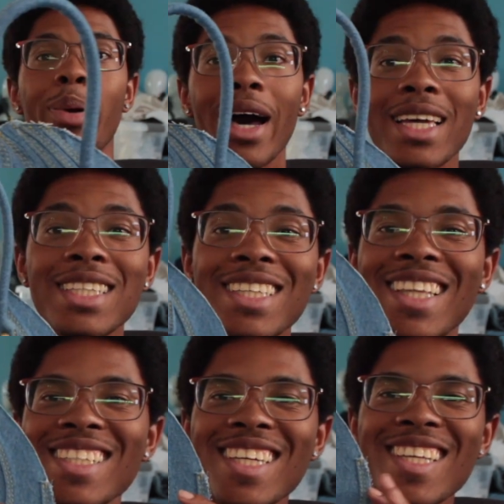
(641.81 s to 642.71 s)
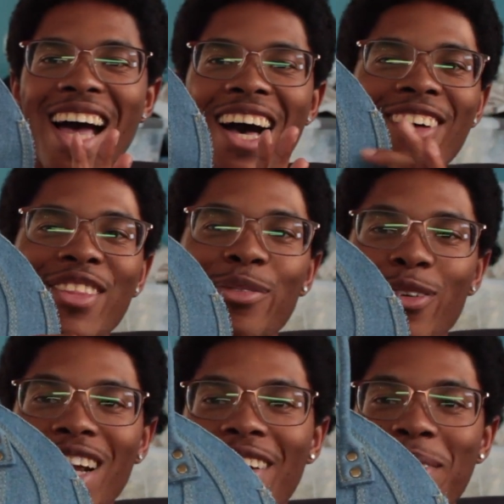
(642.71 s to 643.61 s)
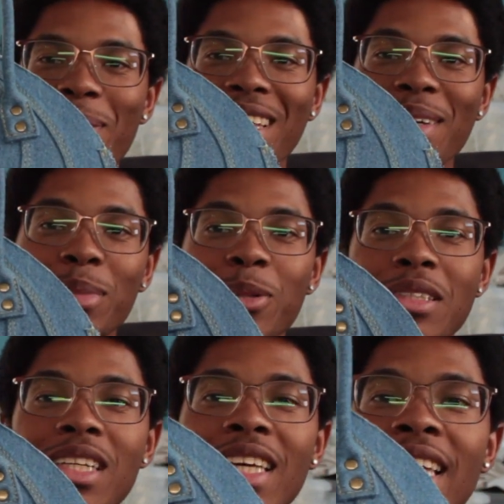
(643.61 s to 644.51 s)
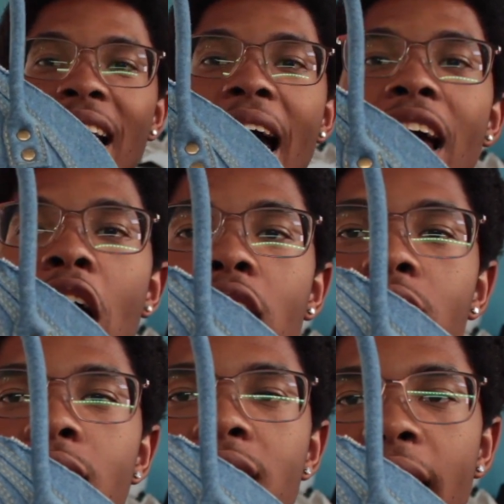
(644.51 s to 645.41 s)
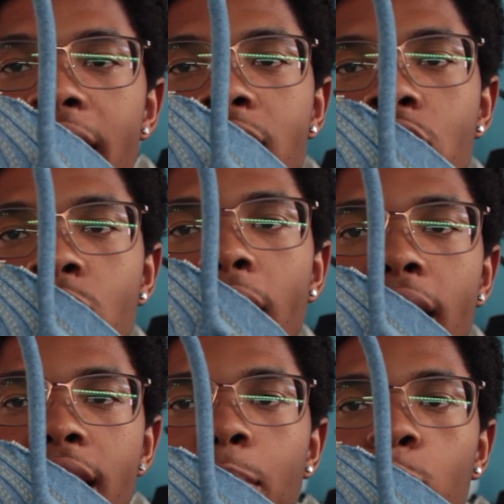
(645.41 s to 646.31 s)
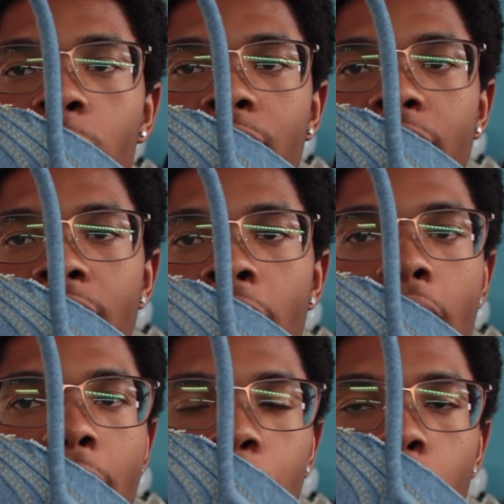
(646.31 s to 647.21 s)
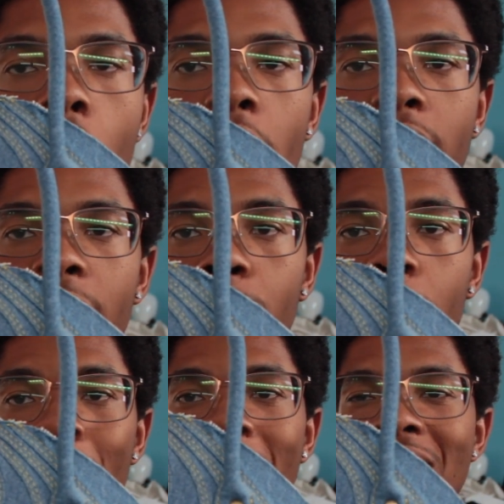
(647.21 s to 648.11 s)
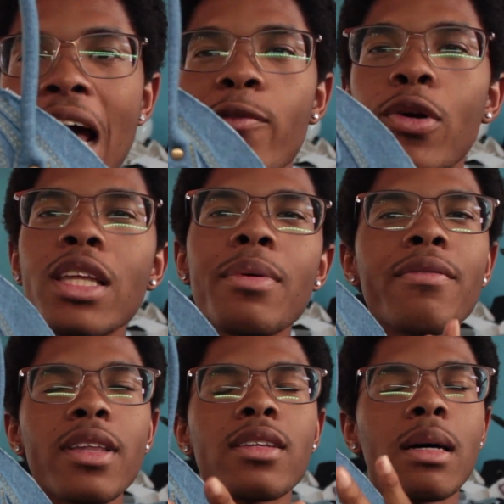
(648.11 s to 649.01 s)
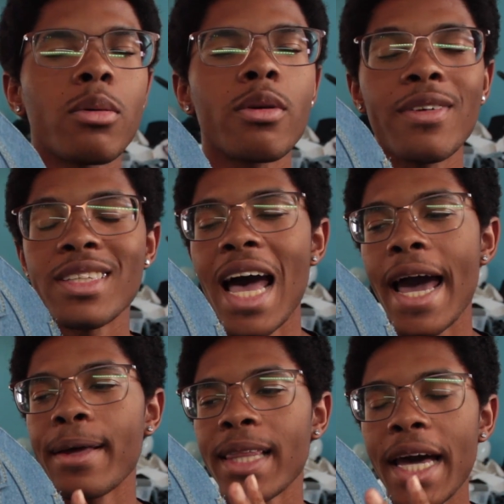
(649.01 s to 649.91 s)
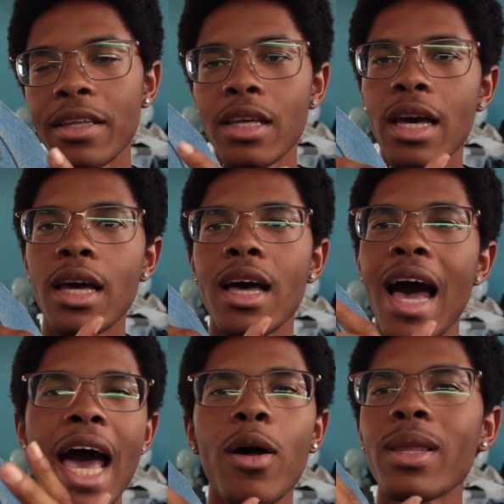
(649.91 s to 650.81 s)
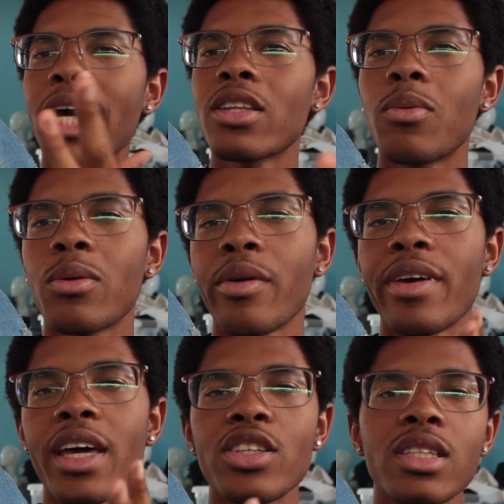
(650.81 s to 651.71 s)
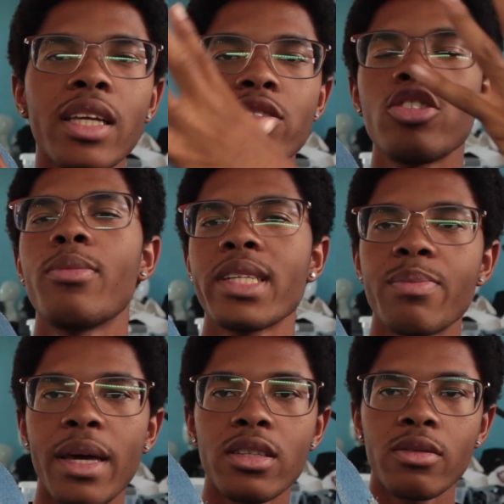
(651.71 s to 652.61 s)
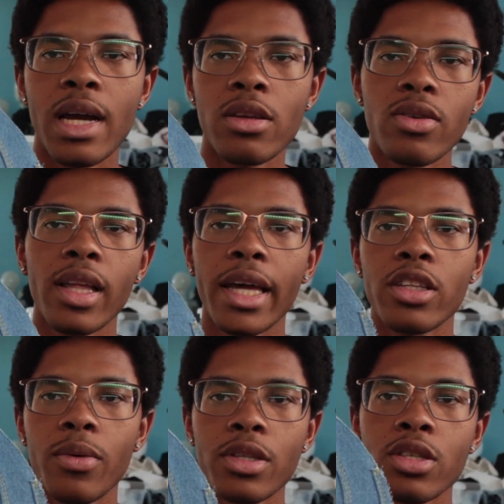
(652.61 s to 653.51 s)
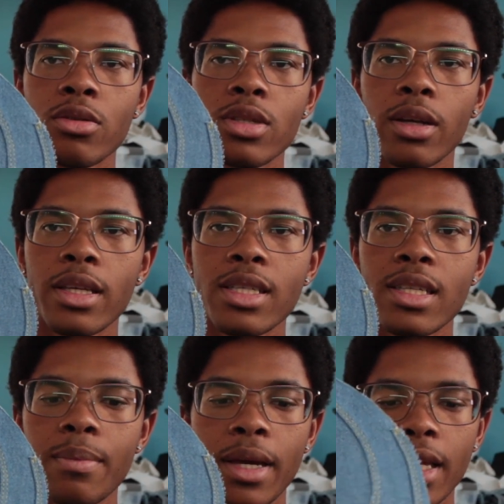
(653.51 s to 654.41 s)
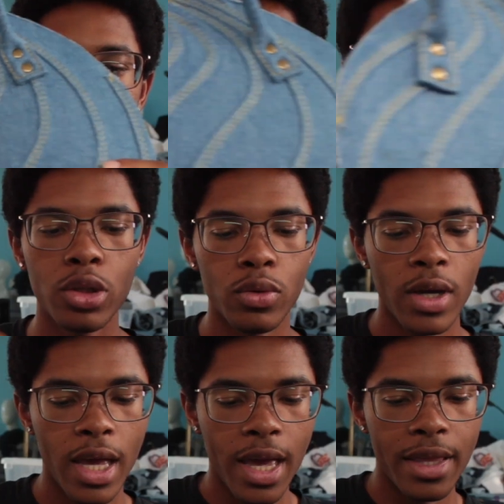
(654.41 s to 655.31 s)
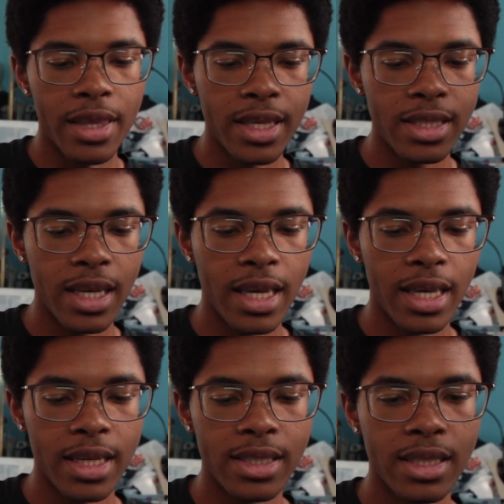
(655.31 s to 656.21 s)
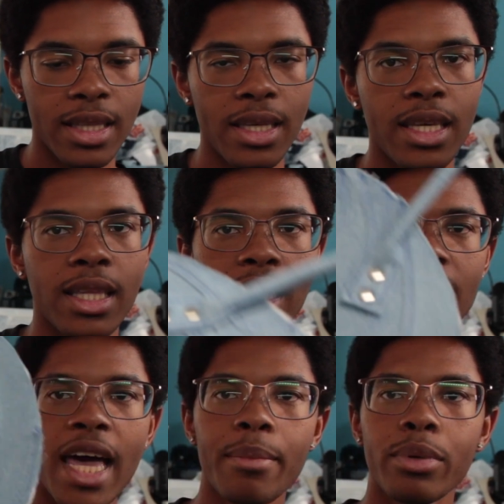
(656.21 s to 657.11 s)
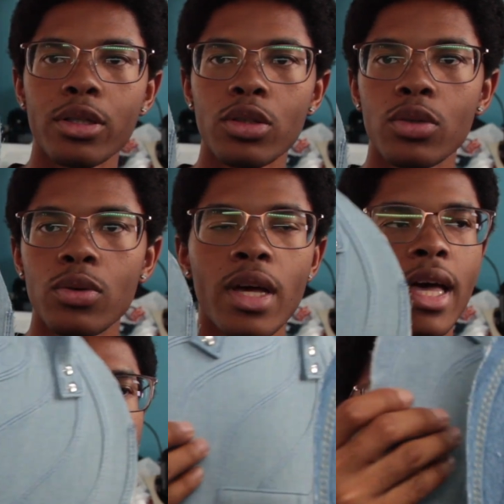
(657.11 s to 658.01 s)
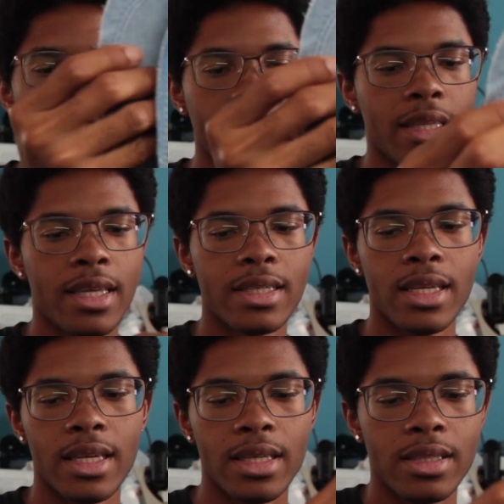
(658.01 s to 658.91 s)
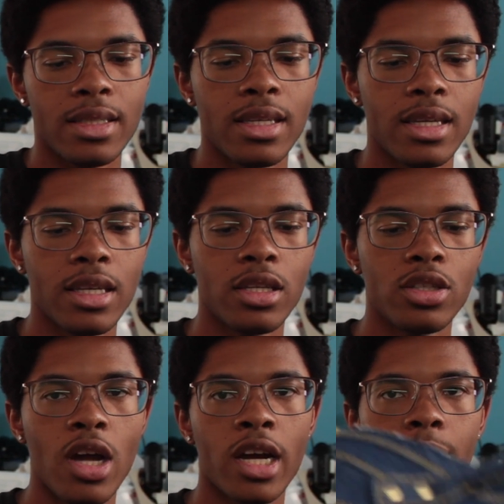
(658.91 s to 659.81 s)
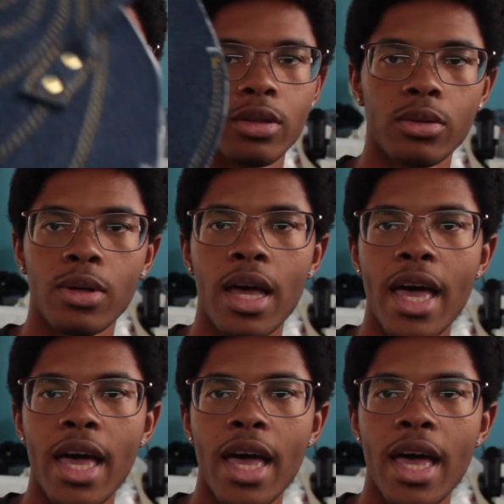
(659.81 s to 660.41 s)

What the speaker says: But this is how the front of the medium blue is looking. I also decided to do a double rivet on the front because I've really been feeling double rivets. I don't like the one rivet. It just leaves too much space around, so I like doing two. So this is the medium blue. This is the light blue. And then this is the dark blue.